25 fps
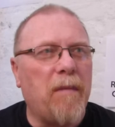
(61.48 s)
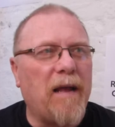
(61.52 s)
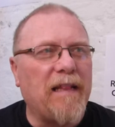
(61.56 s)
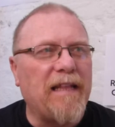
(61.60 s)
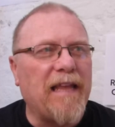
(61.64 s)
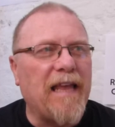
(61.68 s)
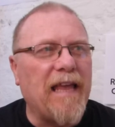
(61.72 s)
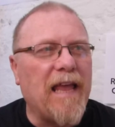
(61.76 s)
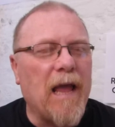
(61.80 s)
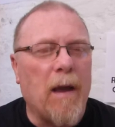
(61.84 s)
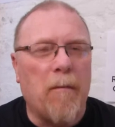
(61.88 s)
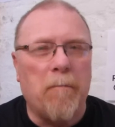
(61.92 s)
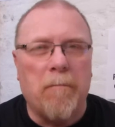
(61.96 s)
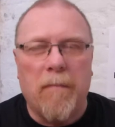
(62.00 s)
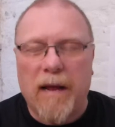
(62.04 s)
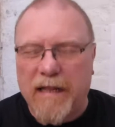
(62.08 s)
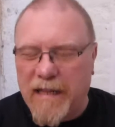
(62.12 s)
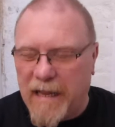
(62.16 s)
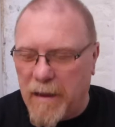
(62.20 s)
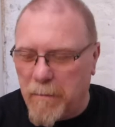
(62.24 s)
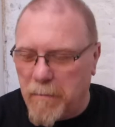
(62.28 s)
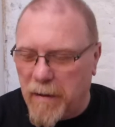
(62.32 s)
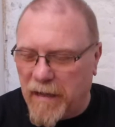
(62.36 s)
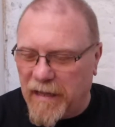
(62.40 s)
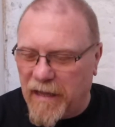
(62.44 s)
many,
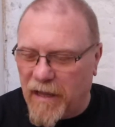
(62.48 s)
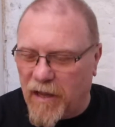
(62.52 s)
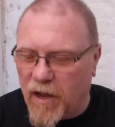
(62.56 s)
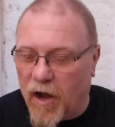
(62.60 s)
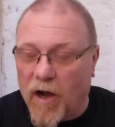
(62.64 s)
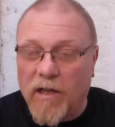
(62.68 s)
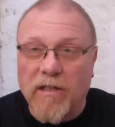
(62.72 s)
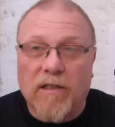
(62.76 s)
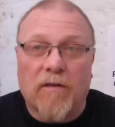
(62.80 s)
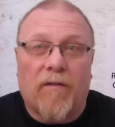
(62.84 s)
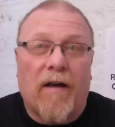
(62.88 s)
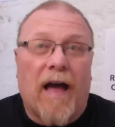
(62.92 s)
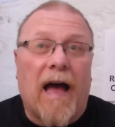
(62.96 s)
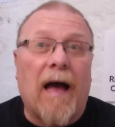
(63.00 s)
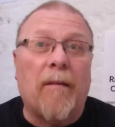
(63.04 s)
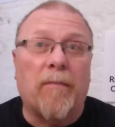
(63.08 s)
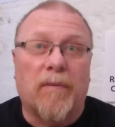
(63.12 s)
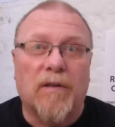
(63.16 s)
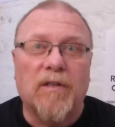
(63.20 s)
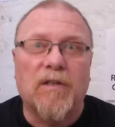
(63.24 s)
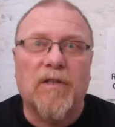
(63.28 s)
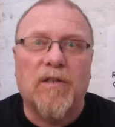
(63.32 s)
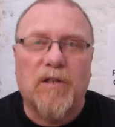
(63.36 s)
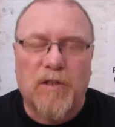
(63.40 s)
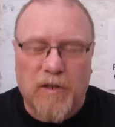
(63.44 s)
many, many kinds of
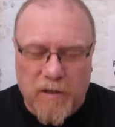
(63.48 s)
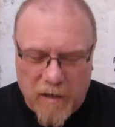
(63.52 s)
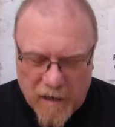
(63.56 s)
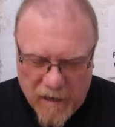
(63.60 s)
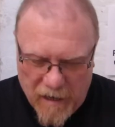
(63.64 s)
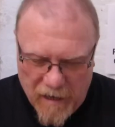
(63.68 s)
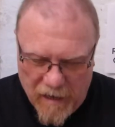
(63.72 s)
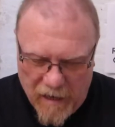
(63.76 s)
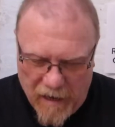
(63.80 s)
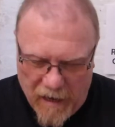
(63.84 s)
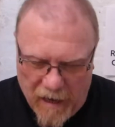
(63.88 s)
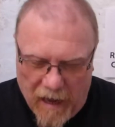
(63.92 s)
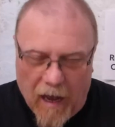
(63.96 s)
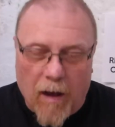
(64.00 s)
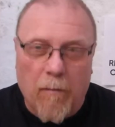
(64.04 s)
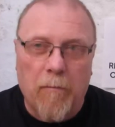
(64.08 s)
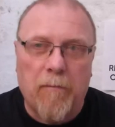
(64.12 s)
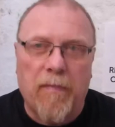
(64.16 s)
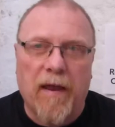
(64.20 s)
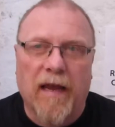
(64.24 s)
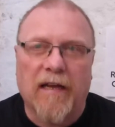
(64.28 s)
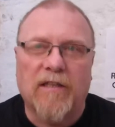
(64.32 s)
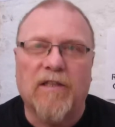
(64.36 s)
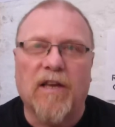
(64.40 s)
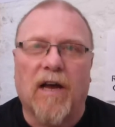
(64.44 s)
habits
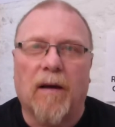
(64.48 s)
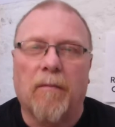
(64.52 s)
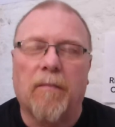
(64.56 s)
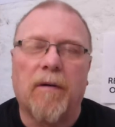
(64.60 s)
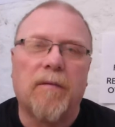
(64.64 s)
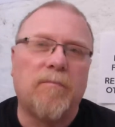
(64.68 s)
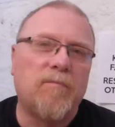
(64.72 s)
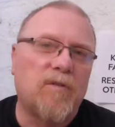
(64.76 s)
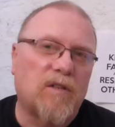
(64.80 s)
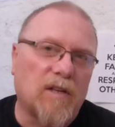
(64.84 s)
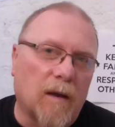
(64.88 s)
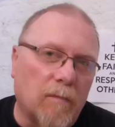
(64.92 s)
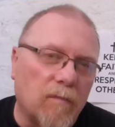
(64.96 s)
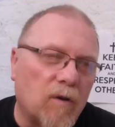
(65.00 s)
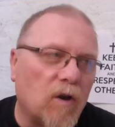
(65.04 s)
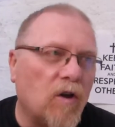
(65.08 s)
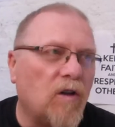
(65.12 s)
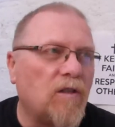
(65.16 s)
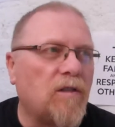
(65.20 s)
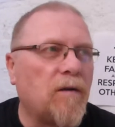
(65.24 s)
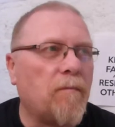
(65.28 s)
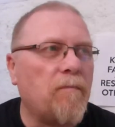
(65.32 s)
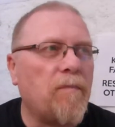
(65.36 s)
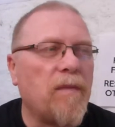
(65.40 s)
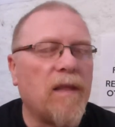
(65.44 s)
picked up. Some
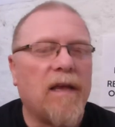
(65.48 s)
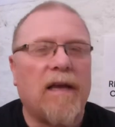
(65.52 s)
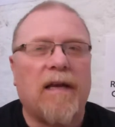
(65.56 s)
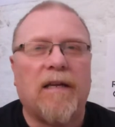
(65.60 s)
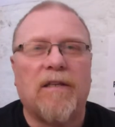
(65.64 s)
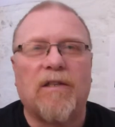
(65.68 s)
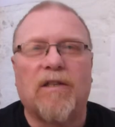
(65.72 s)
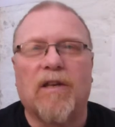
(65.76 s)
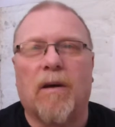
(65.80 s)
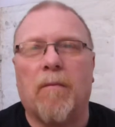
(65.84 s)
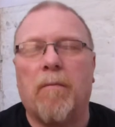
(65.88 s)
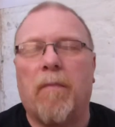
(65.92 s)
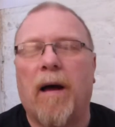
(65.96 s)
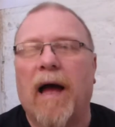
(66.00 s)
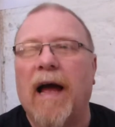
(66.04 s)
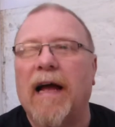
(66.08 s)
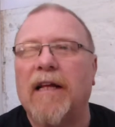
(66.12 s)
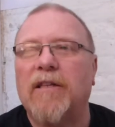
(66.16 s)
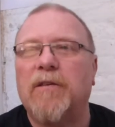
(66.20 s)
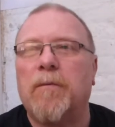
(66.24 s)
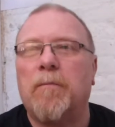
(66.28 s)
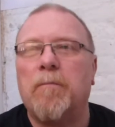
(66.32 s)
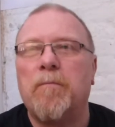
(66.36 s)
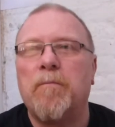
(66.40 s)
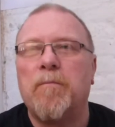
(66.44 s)
good, some
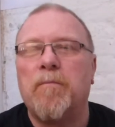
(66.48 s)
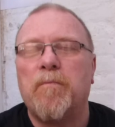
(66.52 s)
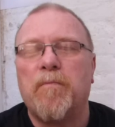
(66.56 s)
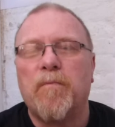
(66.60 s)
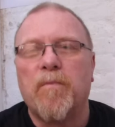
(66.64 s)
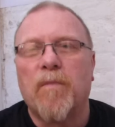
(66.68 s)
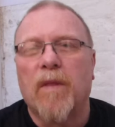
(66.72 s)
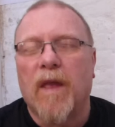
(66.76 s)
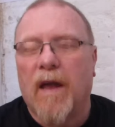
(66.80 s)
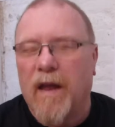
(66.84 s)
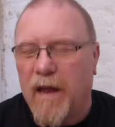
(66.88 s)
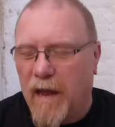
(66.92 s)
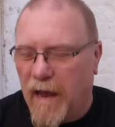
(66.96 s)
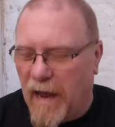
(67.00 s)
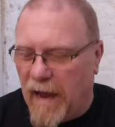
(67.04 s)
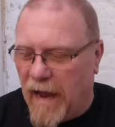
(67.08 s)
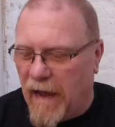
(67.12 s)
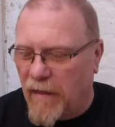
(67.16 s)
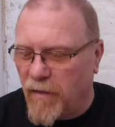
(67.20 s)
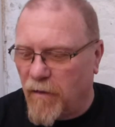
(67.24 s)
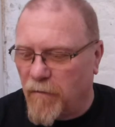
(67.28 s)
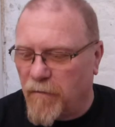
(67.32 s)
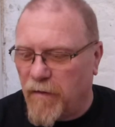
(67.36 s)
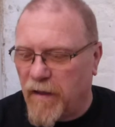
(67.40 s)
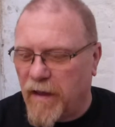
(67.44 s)
bad.
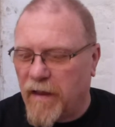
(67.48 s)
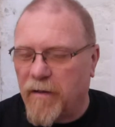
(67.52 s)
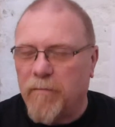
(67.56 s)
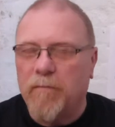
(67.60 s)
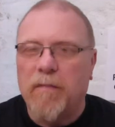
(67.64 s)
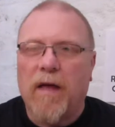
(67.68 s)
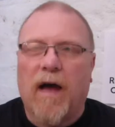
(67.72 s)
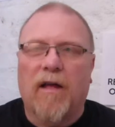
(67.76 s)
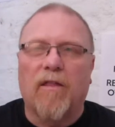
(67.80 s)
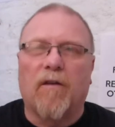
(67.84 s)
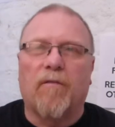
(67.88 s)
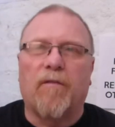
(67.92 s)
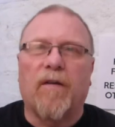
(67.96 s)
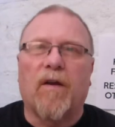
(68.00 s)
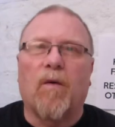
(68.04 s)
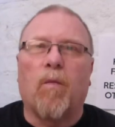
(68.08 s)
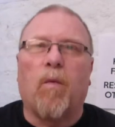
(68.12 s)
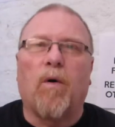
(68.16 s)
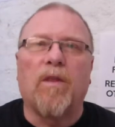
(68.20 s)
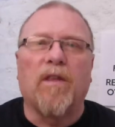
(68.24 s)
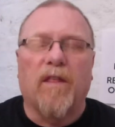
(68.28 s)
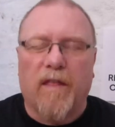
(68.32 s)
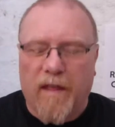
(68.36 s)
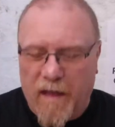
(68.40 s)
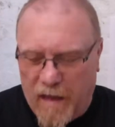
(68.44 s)
And I think
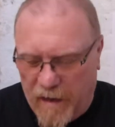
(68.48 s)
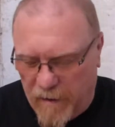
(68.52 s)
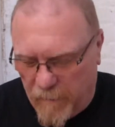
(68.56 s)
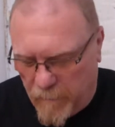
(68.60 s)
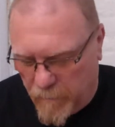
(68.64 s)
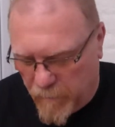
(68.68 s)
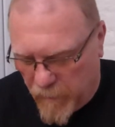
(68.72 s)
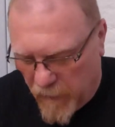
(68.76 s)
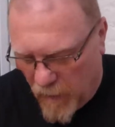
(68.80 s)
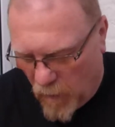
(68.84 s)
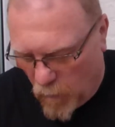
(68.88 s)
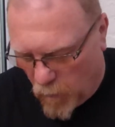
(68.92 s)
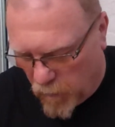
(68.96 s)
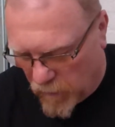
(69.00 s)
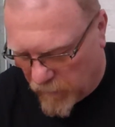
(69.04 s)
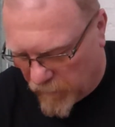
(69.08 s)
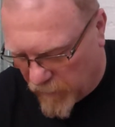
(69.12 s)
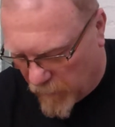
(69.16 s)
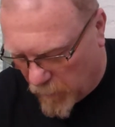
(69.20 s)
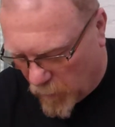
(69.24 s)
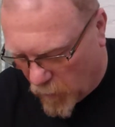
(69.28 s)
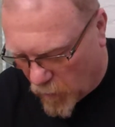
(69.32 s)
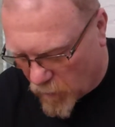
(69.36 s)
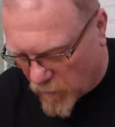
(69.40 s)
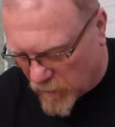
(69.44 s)
one of
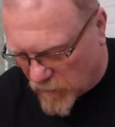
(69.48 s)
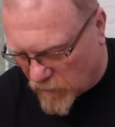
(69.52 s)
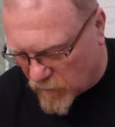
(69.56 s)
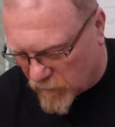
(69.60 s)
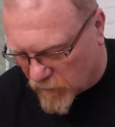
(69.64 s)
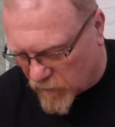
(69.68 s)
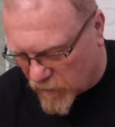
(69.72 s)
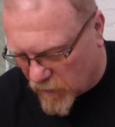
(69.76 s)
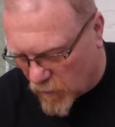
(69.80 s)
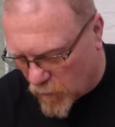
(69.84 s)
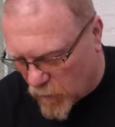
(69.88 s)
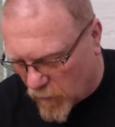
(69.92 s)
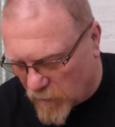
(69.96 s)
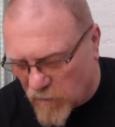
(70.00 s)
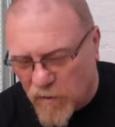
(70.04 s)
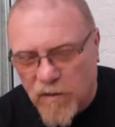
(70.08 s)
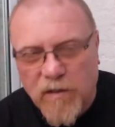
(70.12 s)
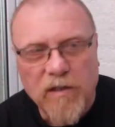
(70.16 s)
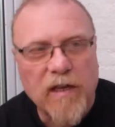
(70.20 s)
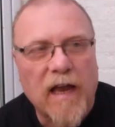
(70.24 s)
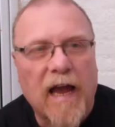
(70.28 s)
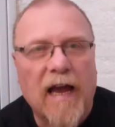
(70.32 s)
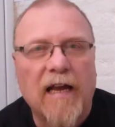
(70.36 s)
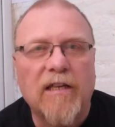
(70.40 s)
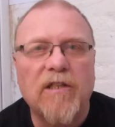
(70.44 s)
the more interesting
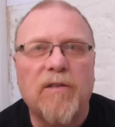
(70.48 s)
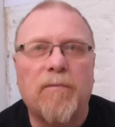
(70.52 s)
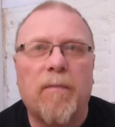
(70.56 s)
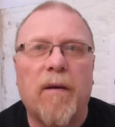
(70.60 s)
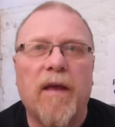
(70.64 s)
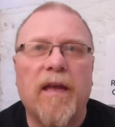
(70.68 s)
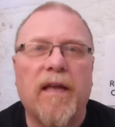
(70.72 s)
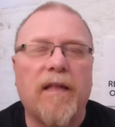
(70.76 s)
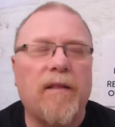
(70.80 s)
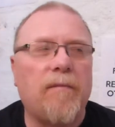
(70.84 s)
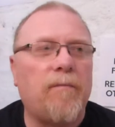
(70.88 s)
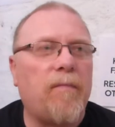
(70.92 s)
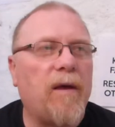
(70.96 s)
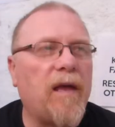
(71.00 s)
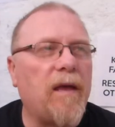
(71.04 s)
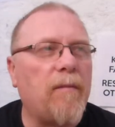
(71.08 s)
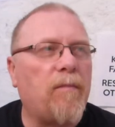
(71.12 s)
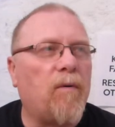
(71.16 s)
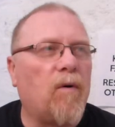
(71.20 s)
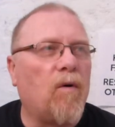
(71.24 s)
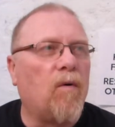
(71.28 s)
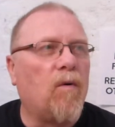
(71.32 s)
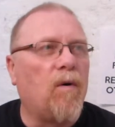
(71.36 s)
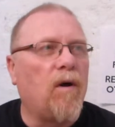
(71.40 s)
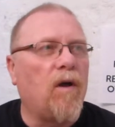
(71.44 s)
ones has been
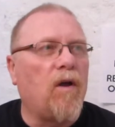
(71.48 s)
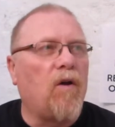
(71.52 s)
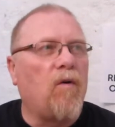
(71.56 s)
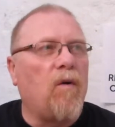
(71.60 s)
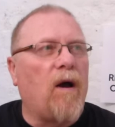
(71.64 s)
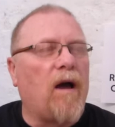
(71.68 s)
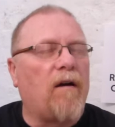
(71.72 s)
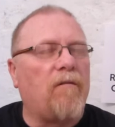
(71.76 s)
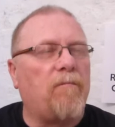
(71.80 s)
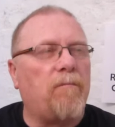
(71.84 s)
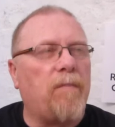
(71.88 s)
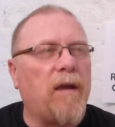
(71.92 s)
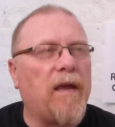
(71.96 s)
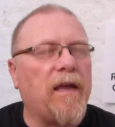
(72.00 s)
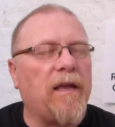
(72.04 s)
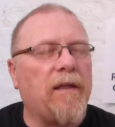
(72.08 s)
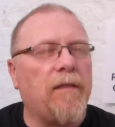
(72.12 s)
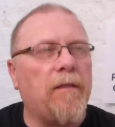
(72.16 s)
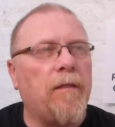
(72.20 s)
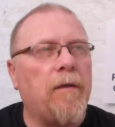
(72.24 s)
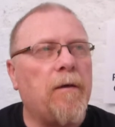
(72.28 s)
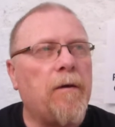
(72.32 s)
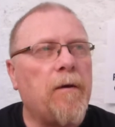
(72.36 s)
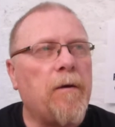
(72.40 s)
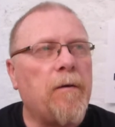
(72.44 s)
people who have
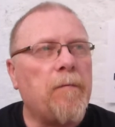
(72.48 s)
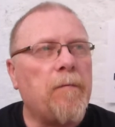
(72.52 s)
been